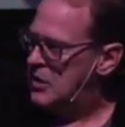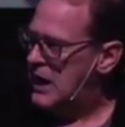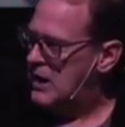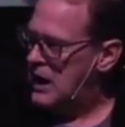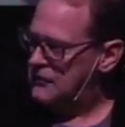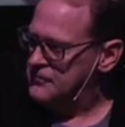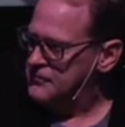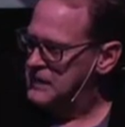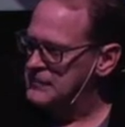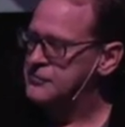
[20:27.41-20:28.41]
out the
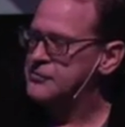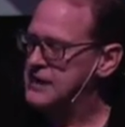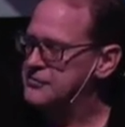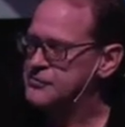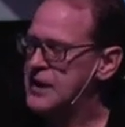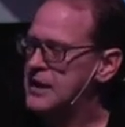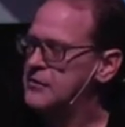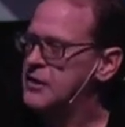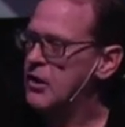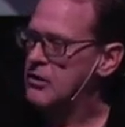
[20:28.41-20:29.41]
left side
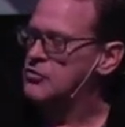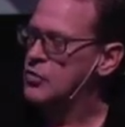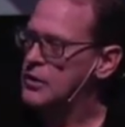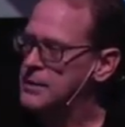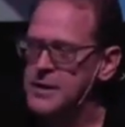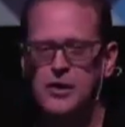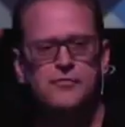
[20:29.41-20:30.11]
of the auditorium here,